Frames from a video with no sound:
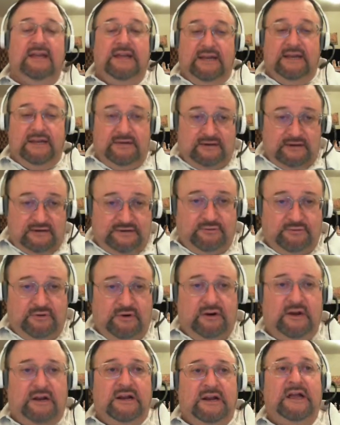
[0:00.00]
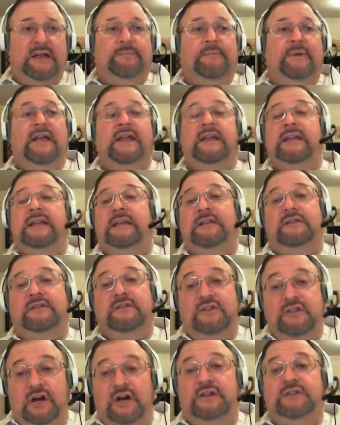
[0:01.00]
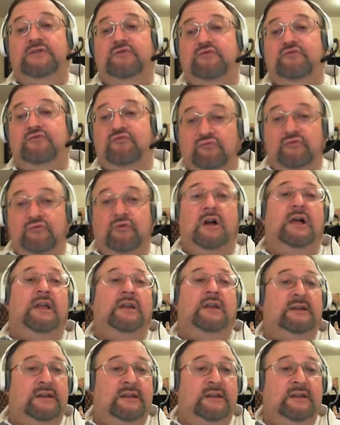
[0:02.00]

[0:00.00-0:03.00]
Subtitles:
It does run on iPad. It does run